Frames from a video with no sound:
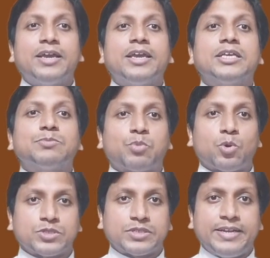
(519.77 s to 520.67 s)
is
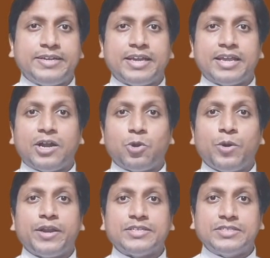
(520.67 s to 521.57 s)
prostrating and
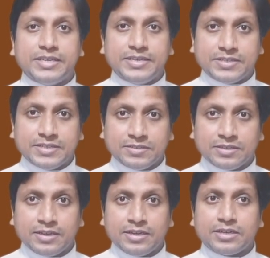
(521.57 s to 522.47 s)
adoring Jesus,
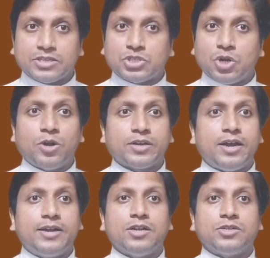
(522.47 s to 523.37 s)
it is not
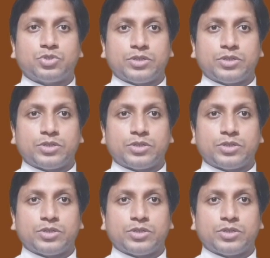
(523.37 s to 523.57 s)
idolatry,